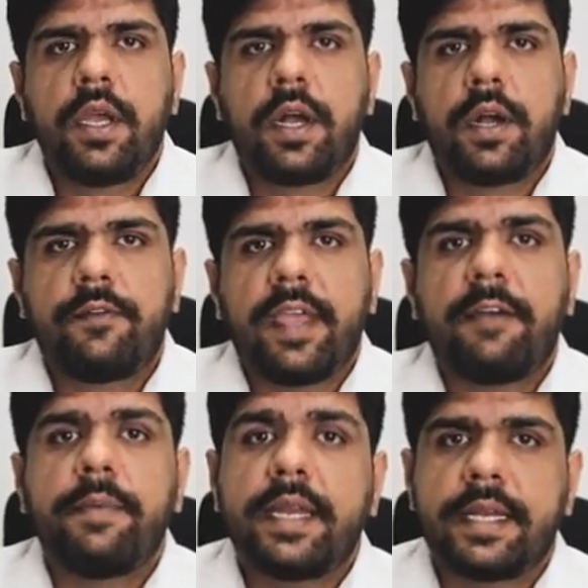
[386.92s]
Uh, we
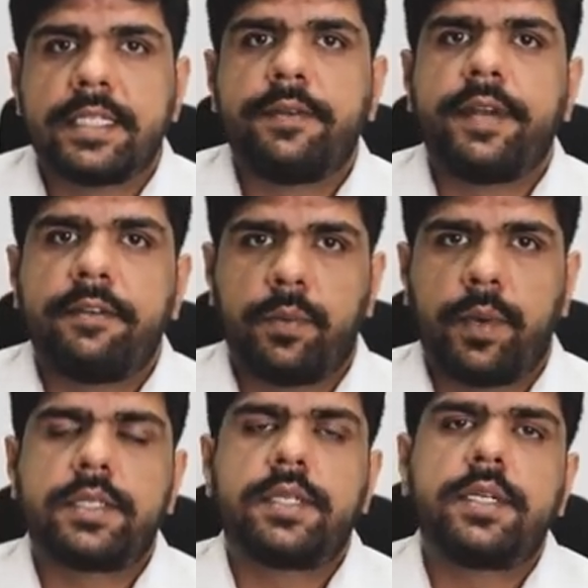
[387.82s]
have been conservative
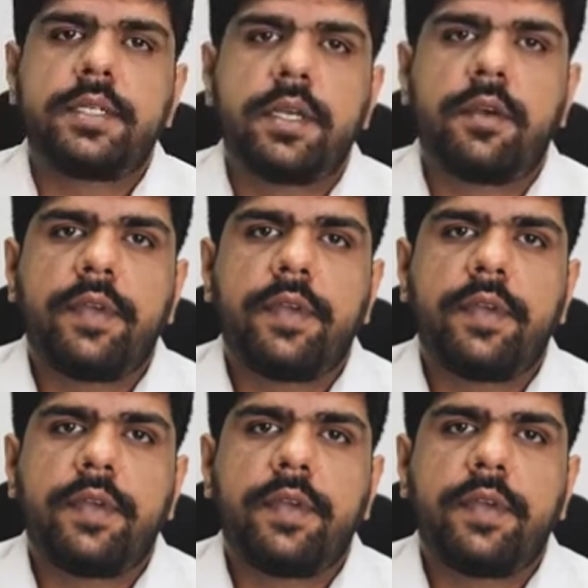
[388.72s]
investors.